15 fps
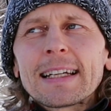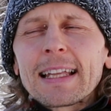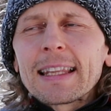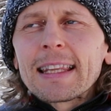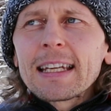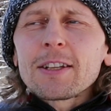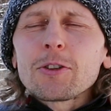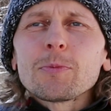
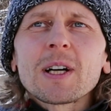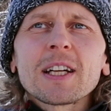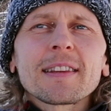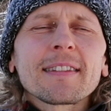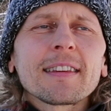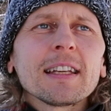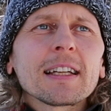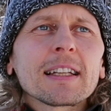Then you might
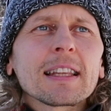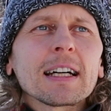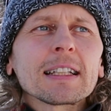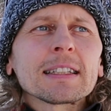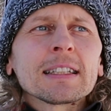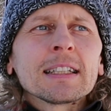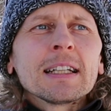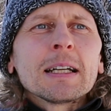think that,
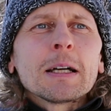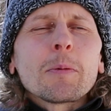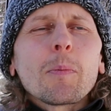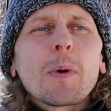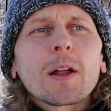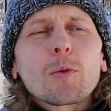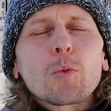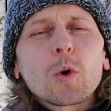
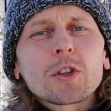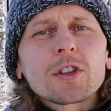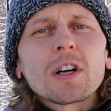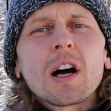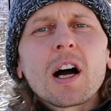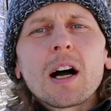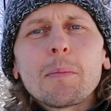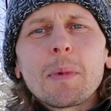but what
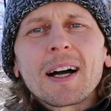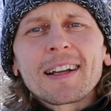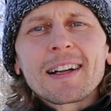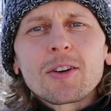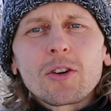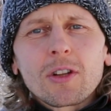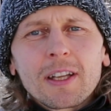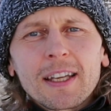are my
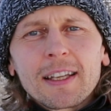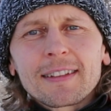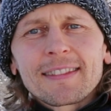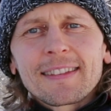colleagues